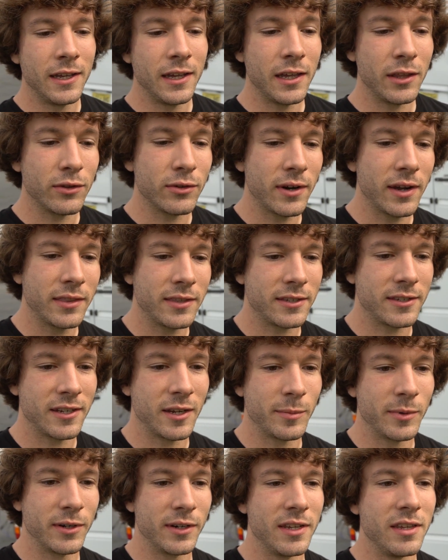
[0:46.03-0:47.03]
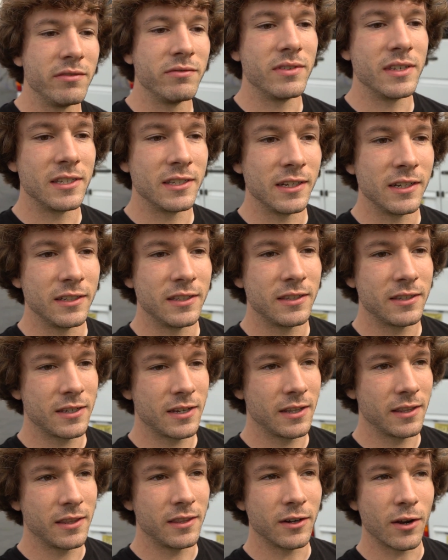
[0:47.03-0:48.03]
And throughout the summer, he visits
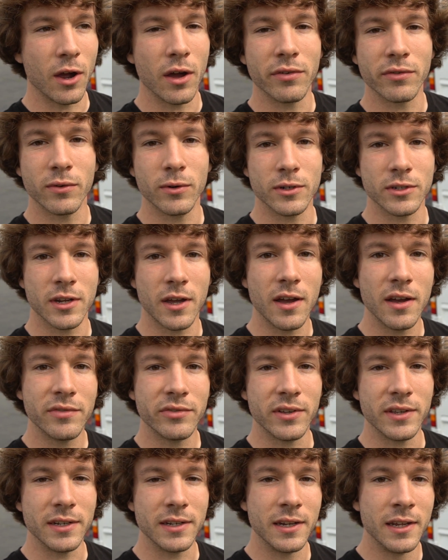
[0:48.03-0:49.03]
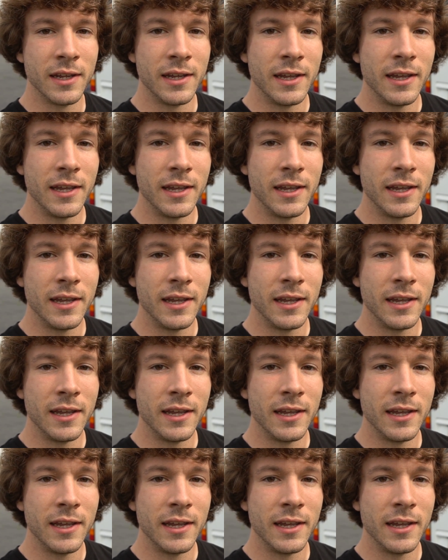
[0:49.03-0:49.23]
the golf course often.